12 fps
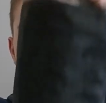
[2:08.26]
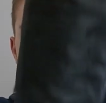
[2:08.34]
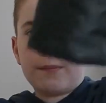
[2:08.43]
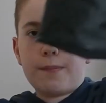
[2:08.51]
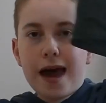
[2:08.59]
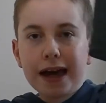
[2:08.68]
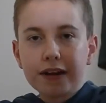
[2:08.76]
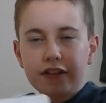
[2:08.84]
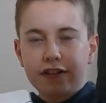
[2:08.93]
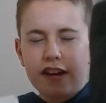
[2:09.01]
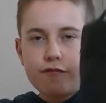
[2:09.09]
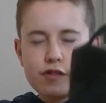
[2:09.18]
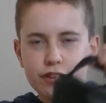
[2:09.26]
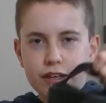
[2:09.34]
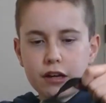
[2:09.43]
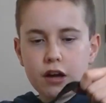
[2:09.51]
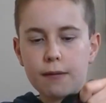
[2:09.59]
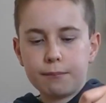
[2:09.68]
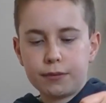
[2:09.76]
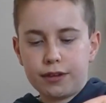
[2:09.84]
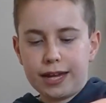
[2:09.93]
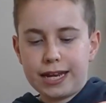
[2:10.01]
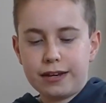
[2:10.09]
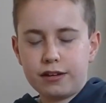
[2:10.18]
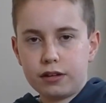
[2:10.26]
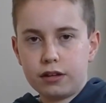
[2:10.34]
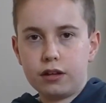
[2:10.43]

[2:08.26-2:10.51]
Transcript: the bag that everything comes in.